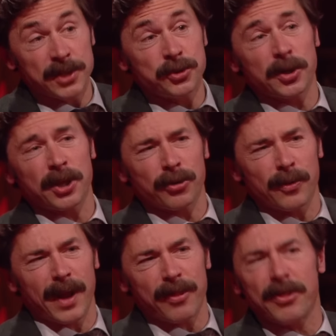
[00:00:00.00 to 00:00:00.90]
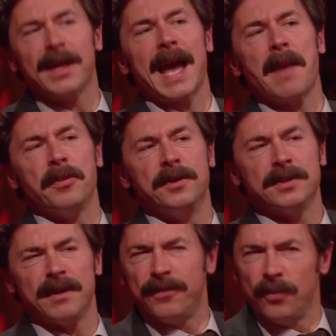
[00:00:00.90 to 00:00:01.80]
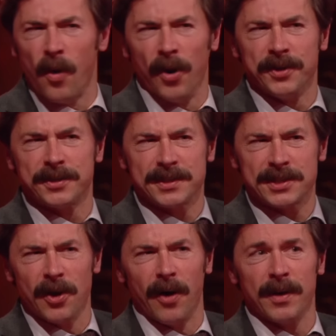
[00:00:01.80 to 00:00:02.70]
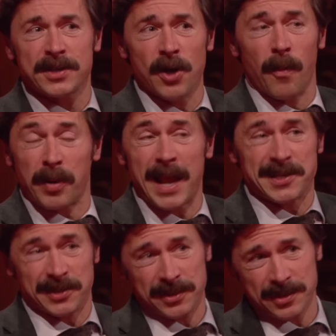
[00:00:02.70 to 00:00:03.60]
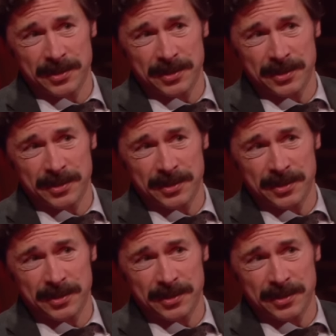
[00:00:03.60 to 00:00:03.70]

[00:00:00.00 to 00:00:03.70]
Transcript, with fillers: can talk you through what I think happened if you want. It's well, not, I, it's not I, pleasant.